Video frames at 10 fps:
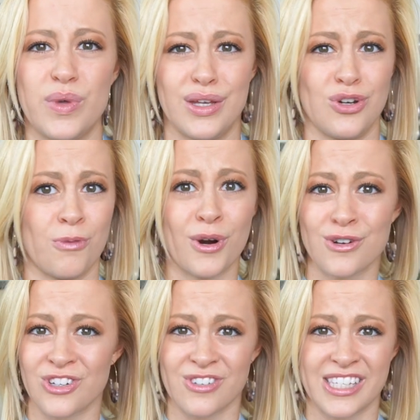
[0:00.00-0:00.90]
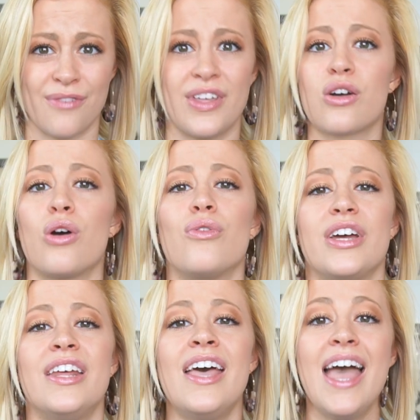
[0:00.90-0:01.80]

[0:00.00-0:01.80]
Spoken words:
within your personal self, that COVID